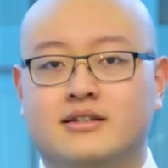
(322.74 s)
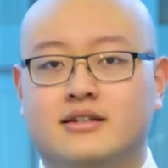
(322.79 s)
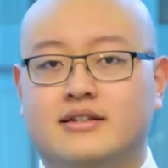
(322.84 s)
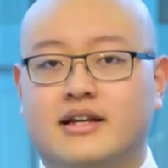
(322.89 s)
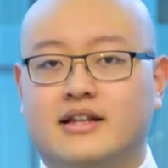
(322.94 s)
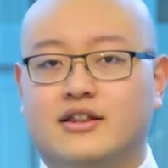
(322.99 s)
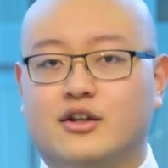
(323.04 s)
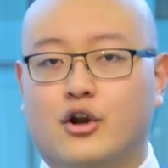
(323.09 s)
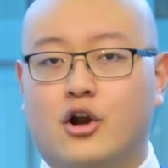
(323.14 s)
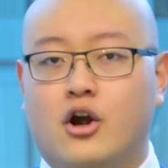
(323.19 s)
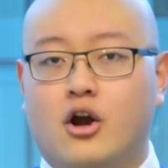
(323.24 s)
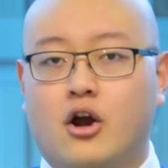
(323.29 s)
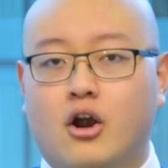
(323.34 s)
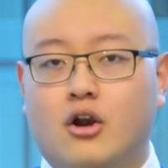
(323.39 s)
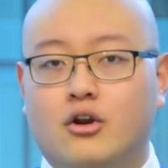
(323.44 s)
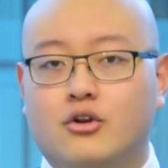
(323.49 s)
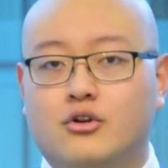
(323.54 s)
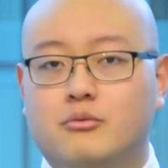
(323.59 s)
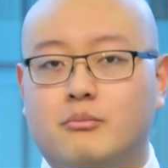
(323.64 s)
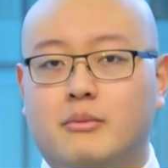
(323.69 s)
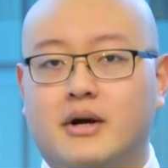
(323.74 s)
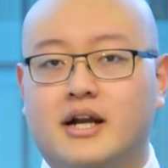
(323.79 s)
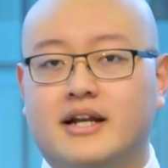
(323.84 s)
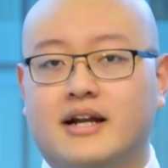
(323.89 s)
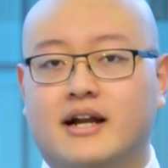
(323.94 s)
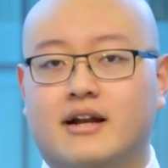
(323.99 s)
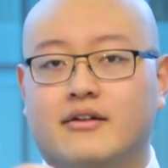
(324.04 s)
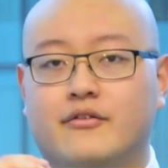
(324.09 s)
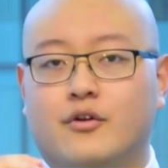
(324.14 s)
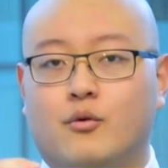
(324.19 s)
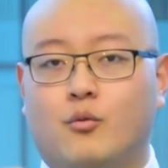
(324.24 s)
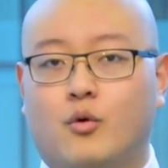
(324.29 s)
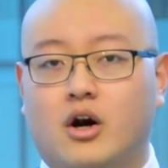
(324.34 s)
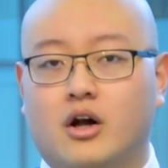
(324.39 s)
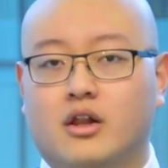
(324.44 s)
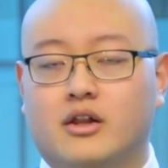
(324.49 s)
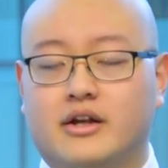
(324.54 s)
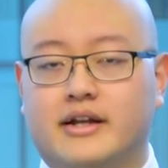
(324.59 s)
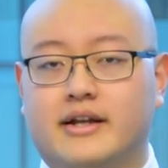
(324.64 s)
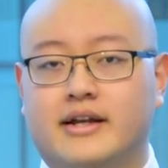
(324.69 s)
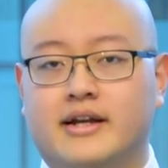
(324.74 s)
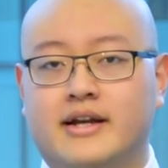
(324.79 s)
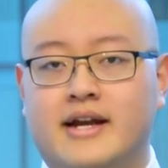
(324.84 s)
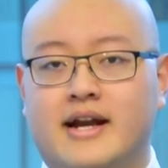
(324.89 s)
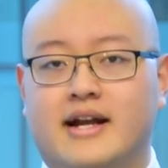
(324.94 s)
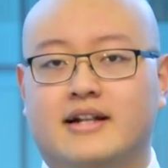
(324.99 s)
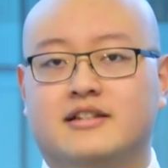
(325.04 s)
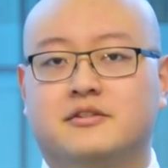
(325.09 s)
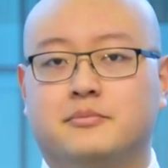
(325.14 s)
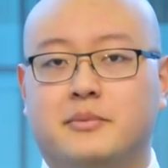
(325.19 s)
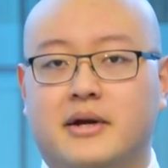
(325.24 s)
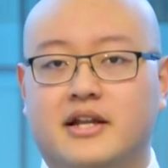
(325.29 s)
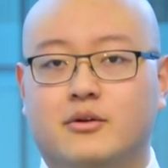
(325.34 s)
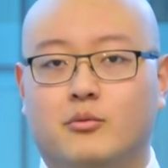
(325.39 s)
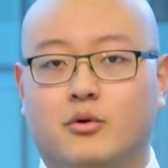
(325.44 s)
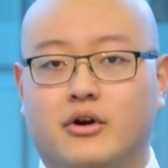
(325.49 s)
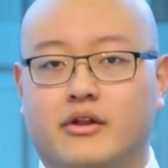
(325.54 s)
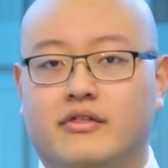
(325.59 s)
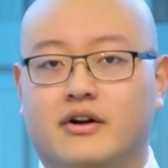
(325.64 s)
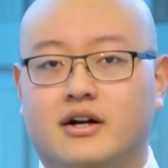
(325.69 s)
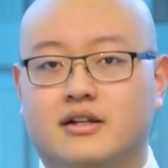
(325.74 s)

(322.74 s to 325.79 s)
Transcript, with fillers: to take their hard-earned money out of their wallet and spend it with